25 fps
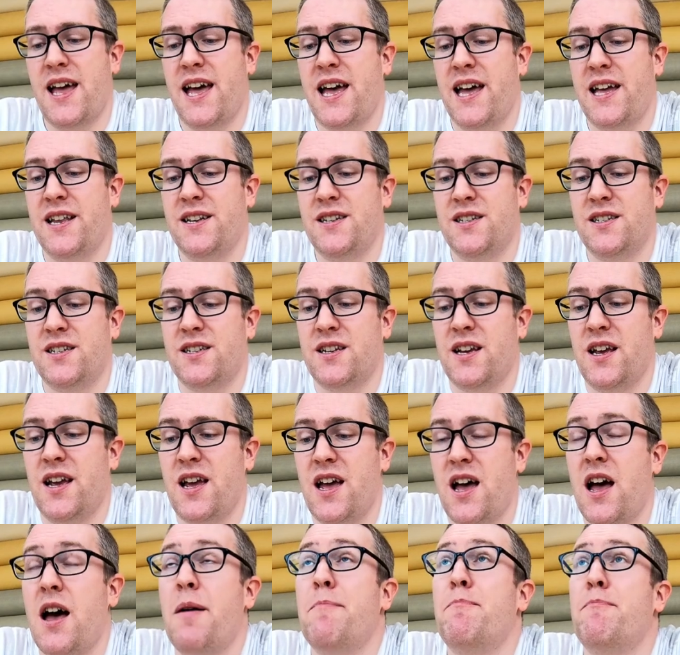And
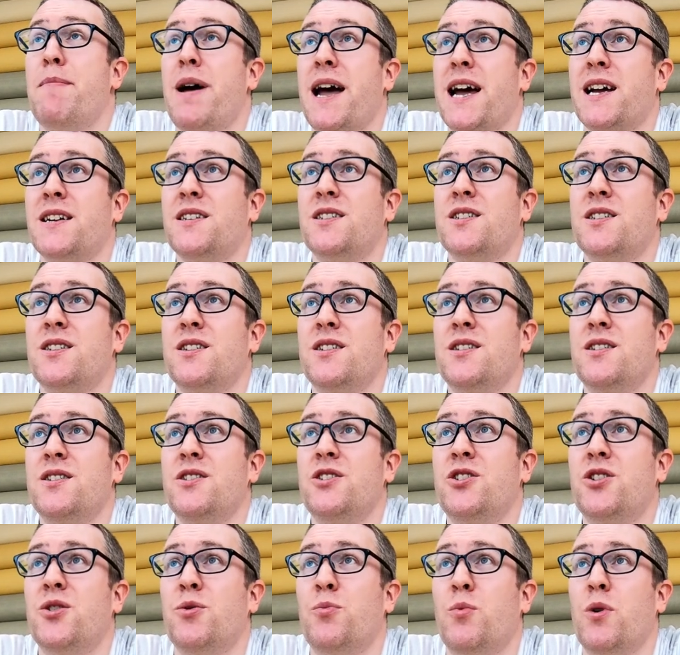a mat
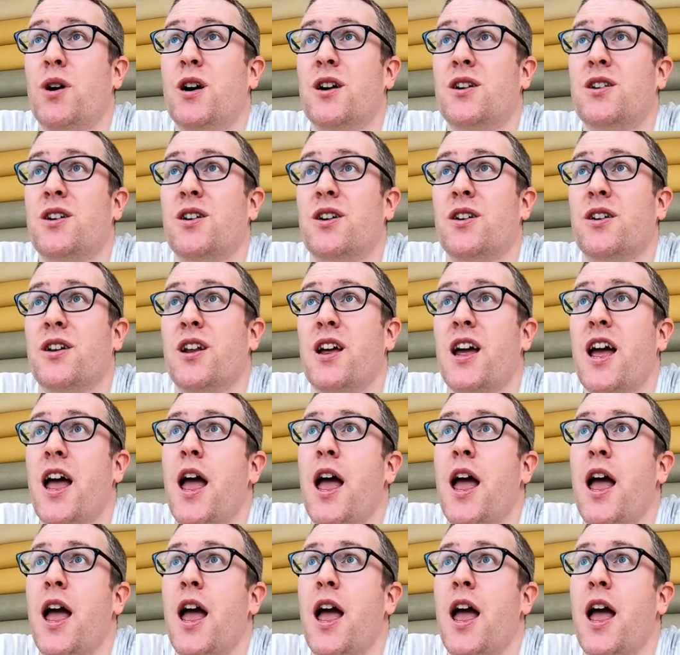to work on.